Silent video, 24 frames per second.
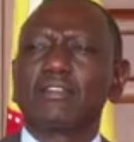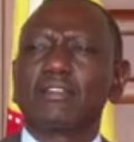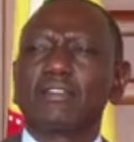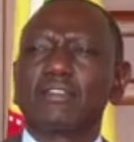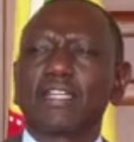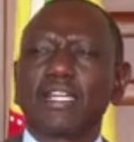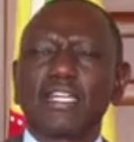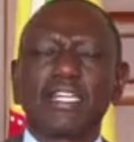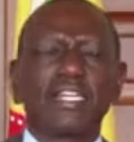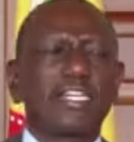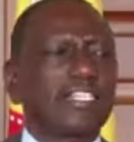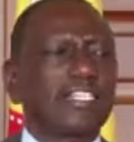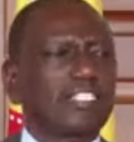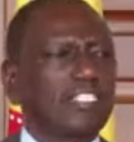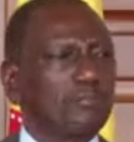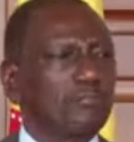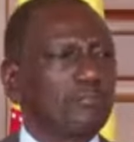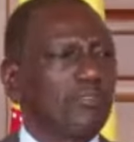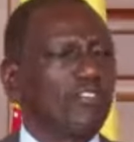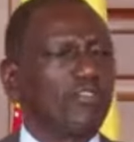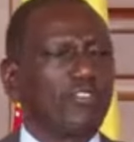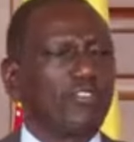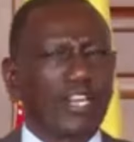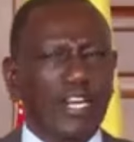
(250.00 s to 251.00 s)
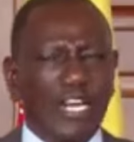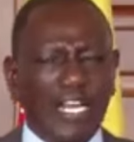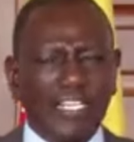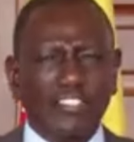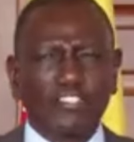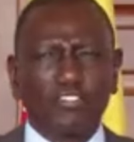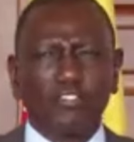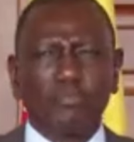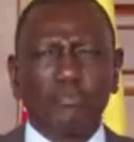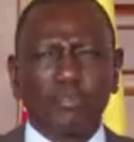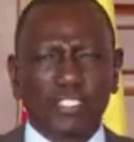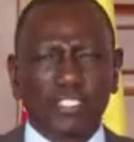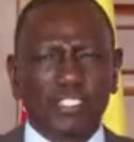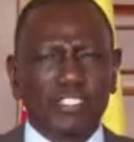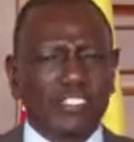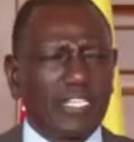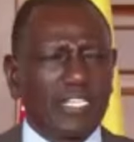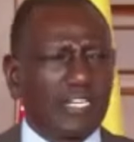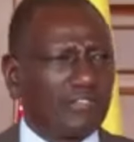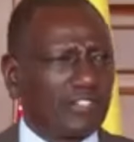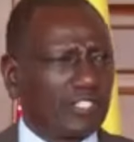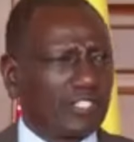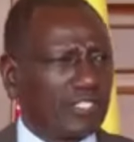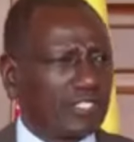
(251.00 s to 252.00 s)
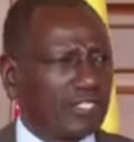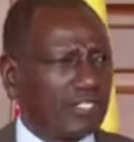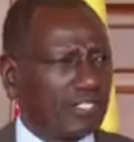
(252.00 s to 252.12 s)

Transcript: leadership of the National Police Service